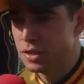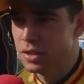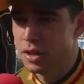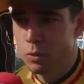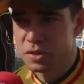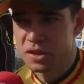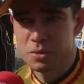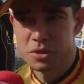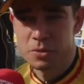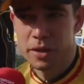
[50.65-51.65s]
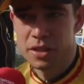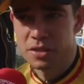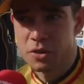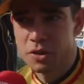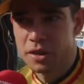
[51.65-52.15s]
Aubusin was really
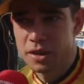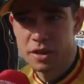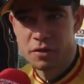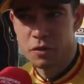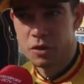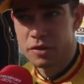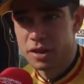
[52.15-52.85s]
strong in the front